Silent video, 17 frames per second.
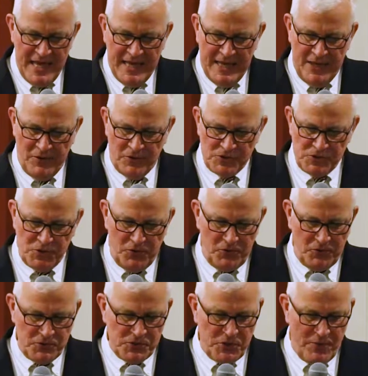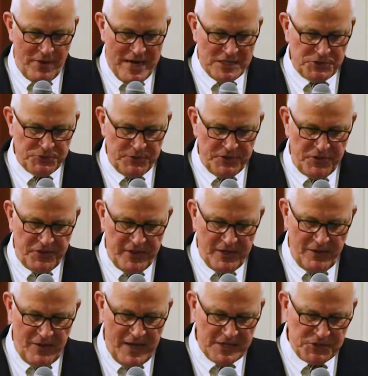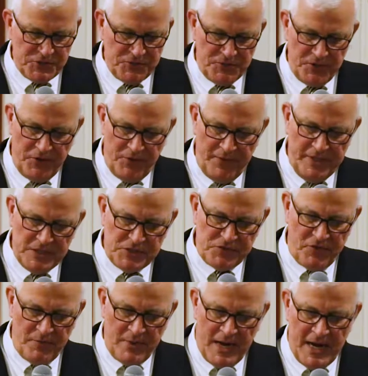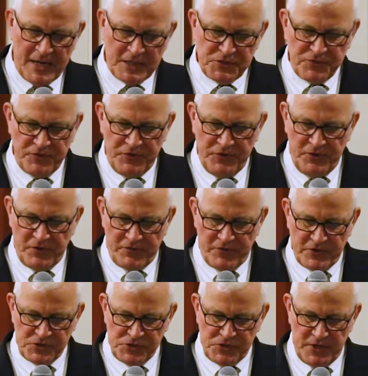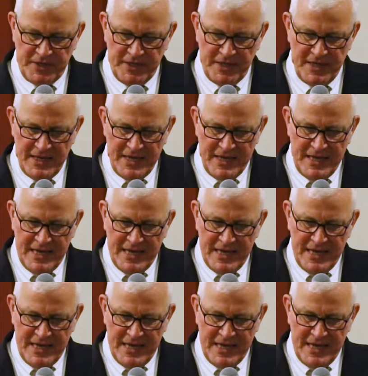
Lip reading: and also holds graduate theological degrees from Oxford University